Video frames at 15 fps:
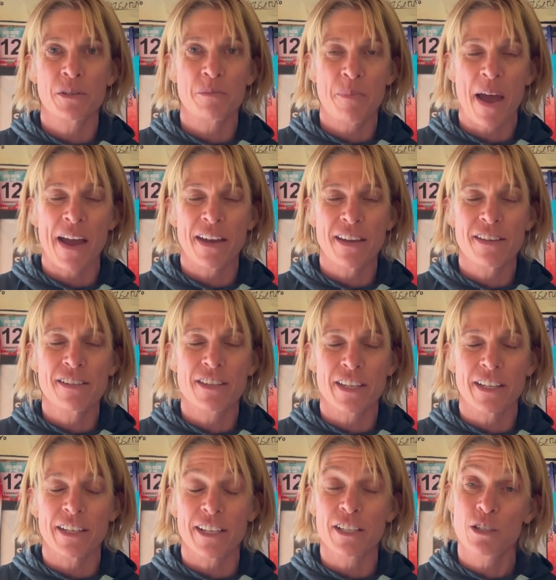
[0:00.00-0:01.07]
in baggies
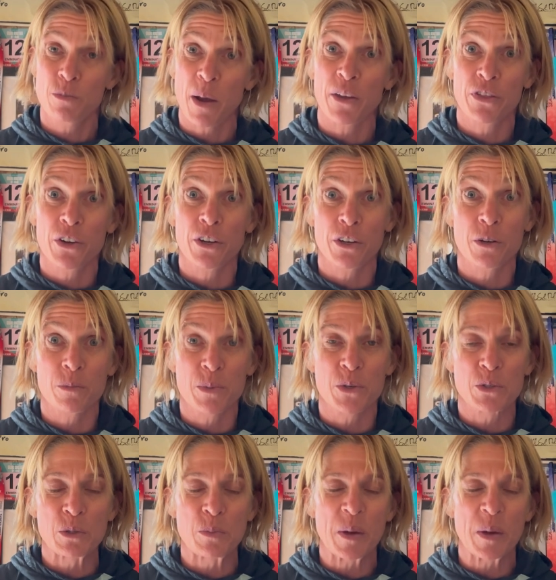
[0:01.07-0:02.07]
that expect they're gonna boost